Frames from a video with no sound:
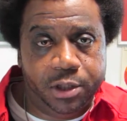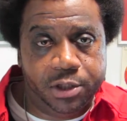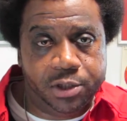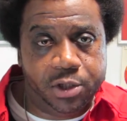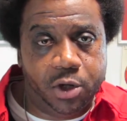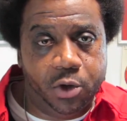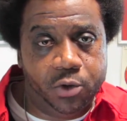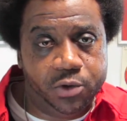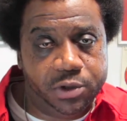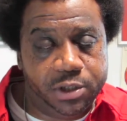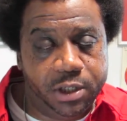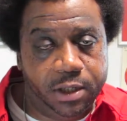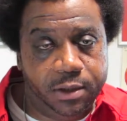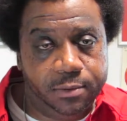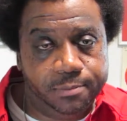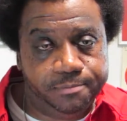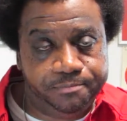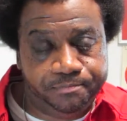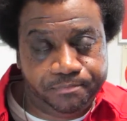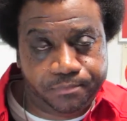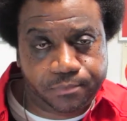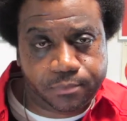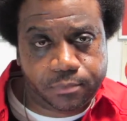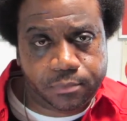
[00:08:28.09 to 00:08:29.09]
hosting
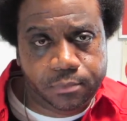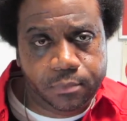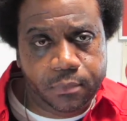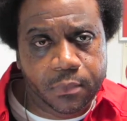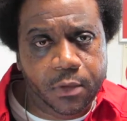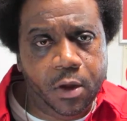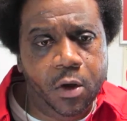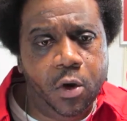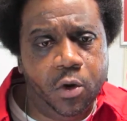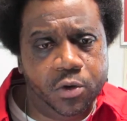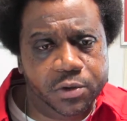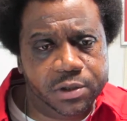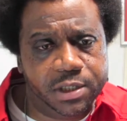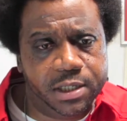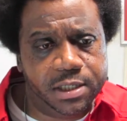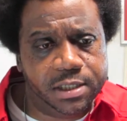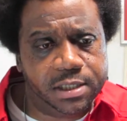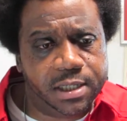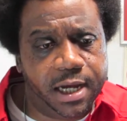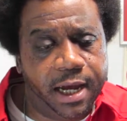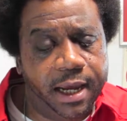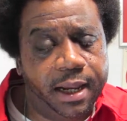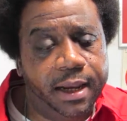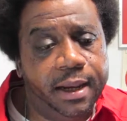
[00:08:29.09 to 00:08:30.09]

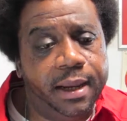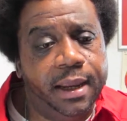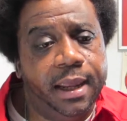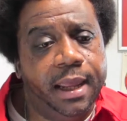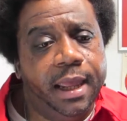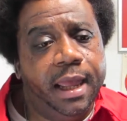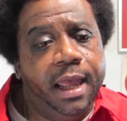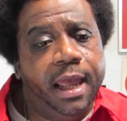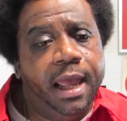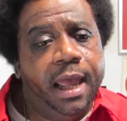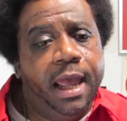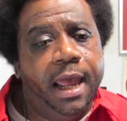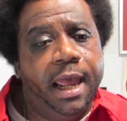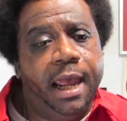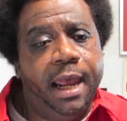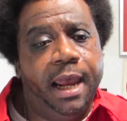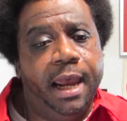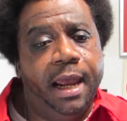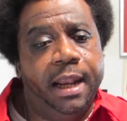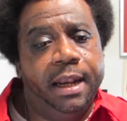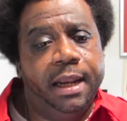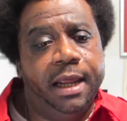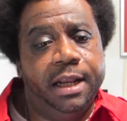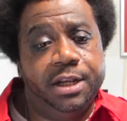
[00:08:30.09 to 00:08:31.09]
site,
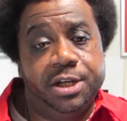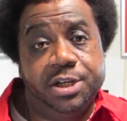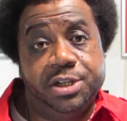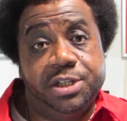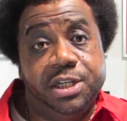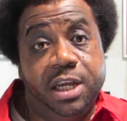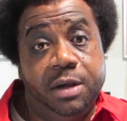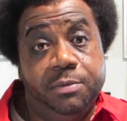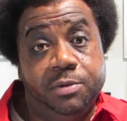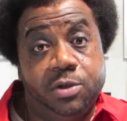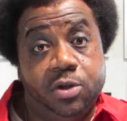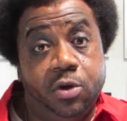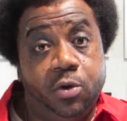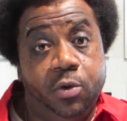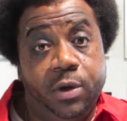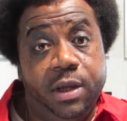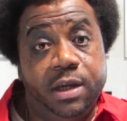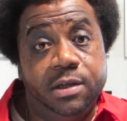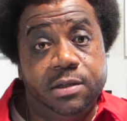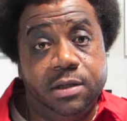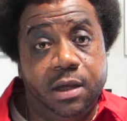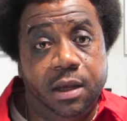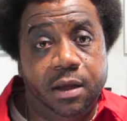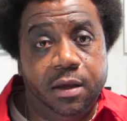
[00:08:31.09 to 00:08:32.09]
and it just seemed so
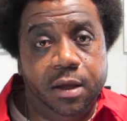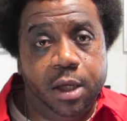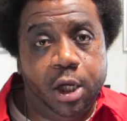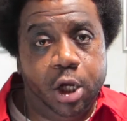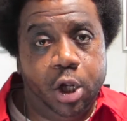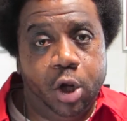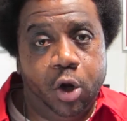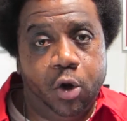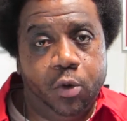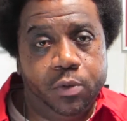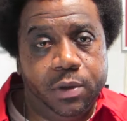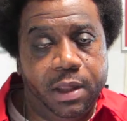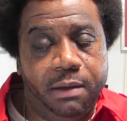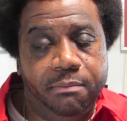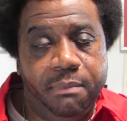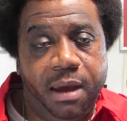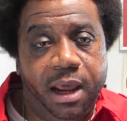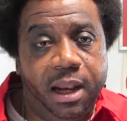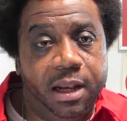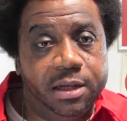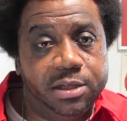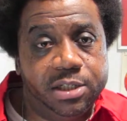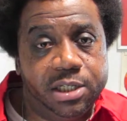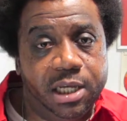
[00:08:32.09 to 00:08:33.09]
easy. They
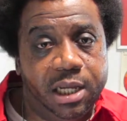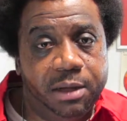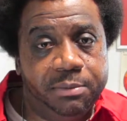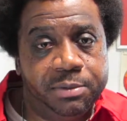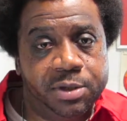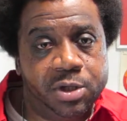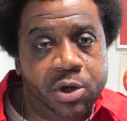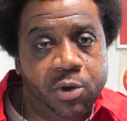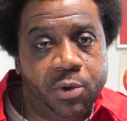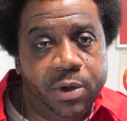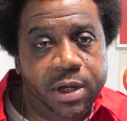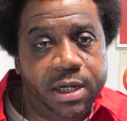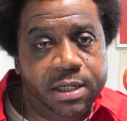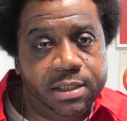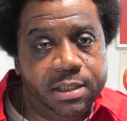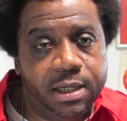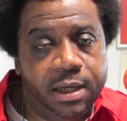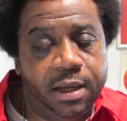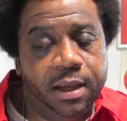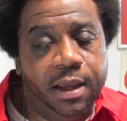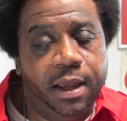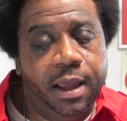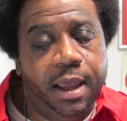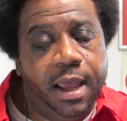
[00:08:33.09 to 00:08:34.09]
made it seem so
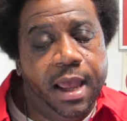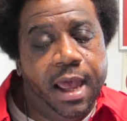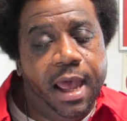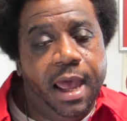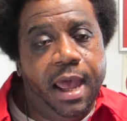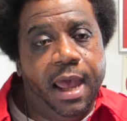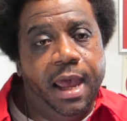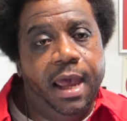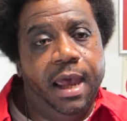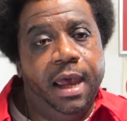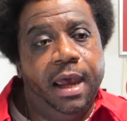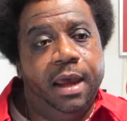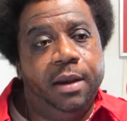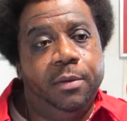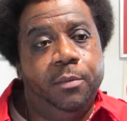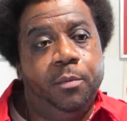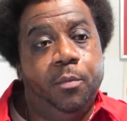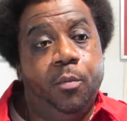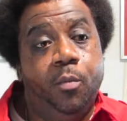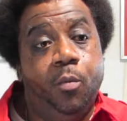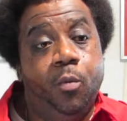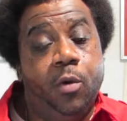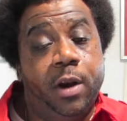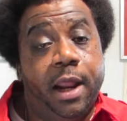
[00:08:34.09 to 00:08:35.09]
easy. And
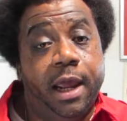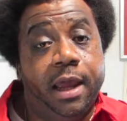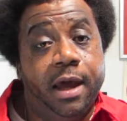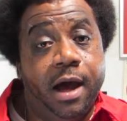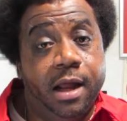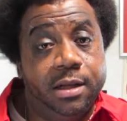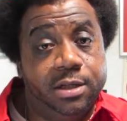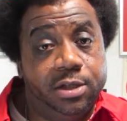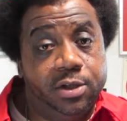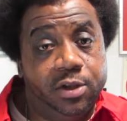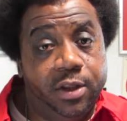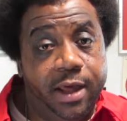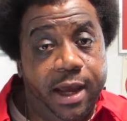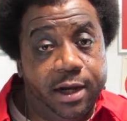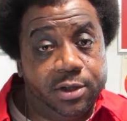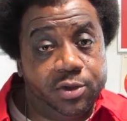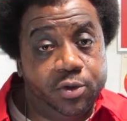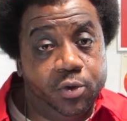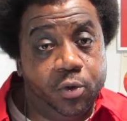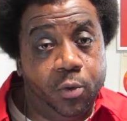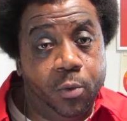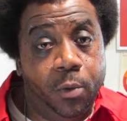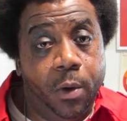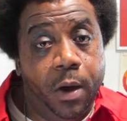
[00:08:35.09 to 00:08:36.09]
when I got to the
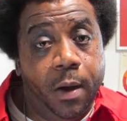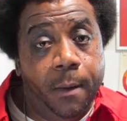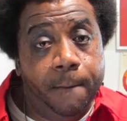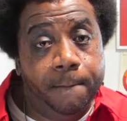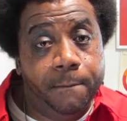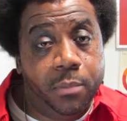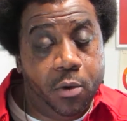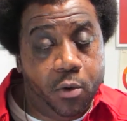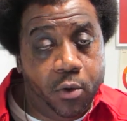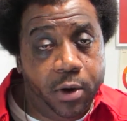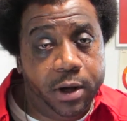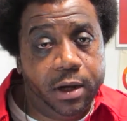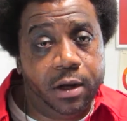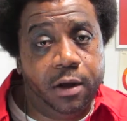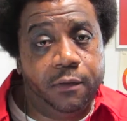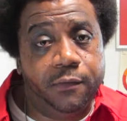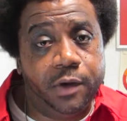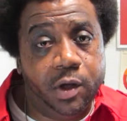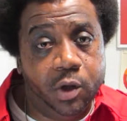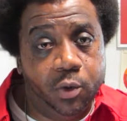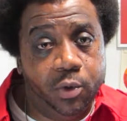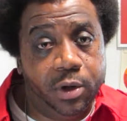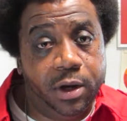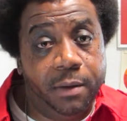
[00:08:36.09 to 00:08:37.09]
actual point of
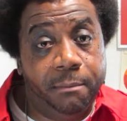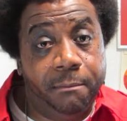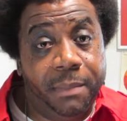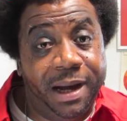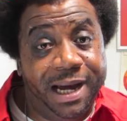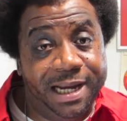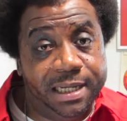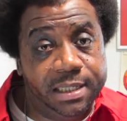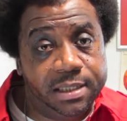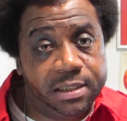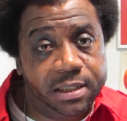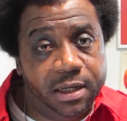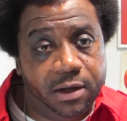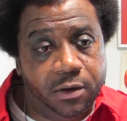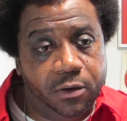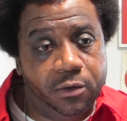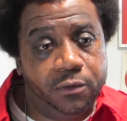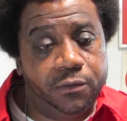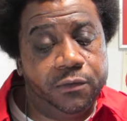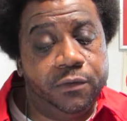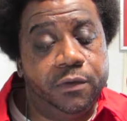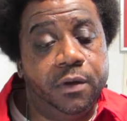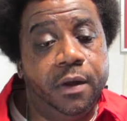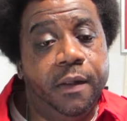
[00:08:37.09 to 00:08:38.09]
doing it
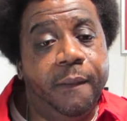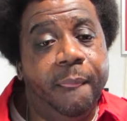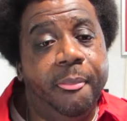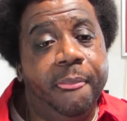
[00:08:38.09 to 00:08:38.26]
myself,